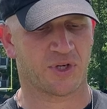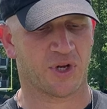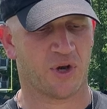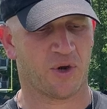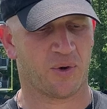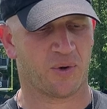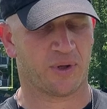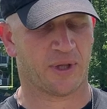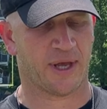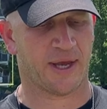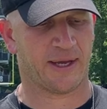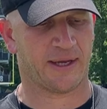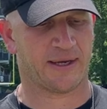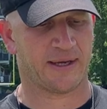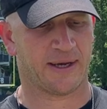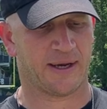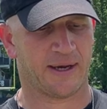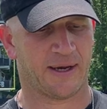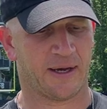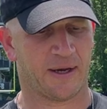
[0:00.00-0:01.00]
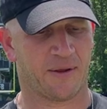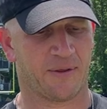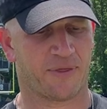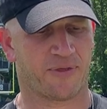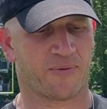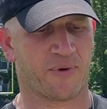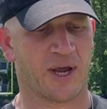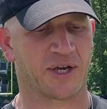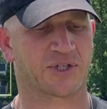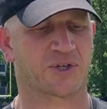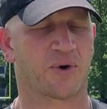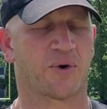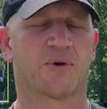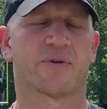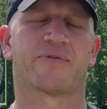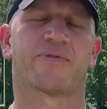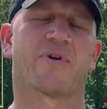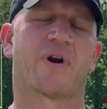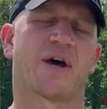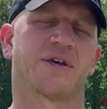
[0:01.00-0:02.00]
no
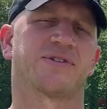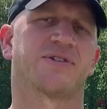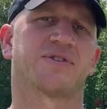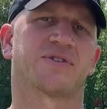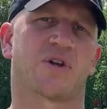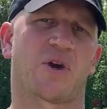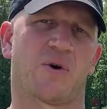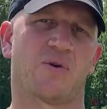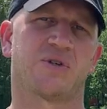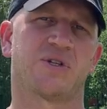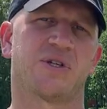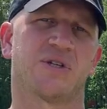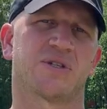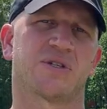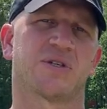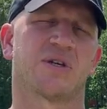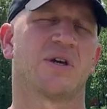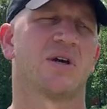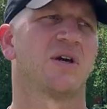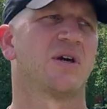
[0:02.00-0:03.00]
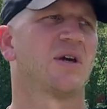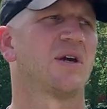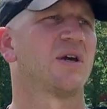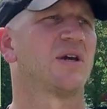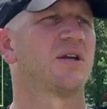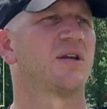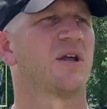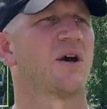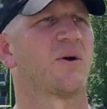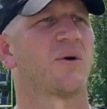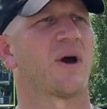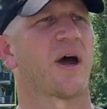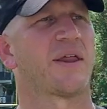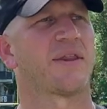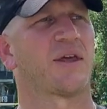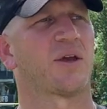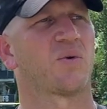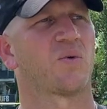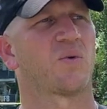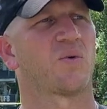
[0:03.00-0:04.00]
threshold for us as coaches. I
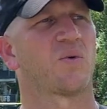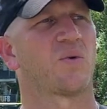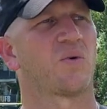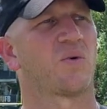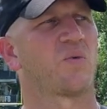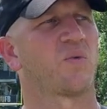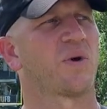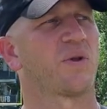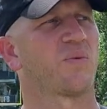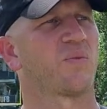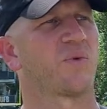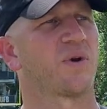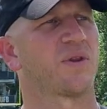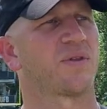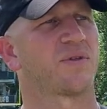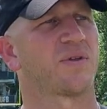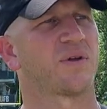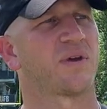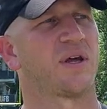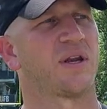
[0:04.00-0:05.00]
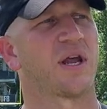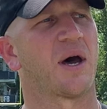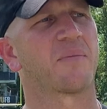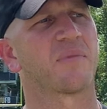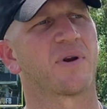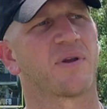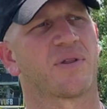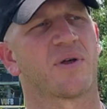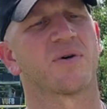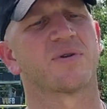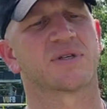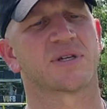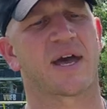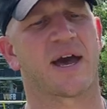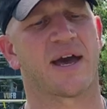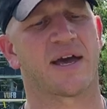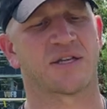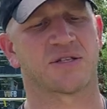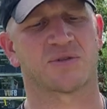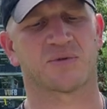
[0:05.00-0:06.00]
think with a number of those
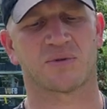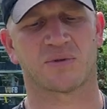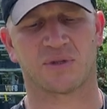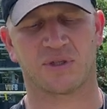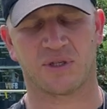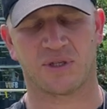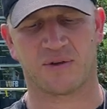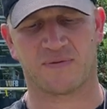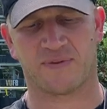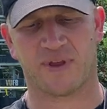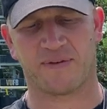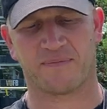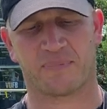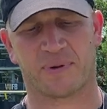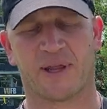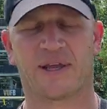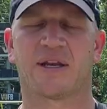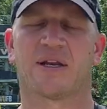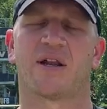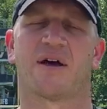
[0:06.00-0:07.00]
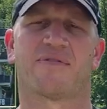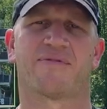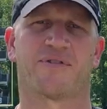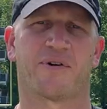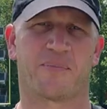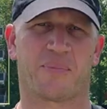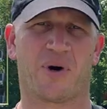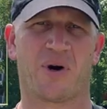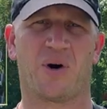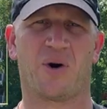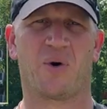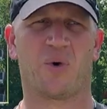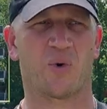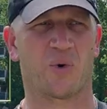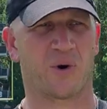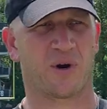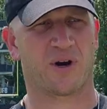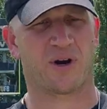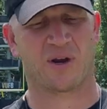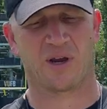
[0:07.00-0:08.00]
guys, they've played enough football
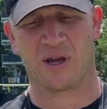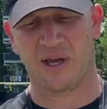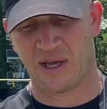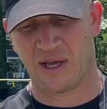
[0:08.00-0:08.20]
or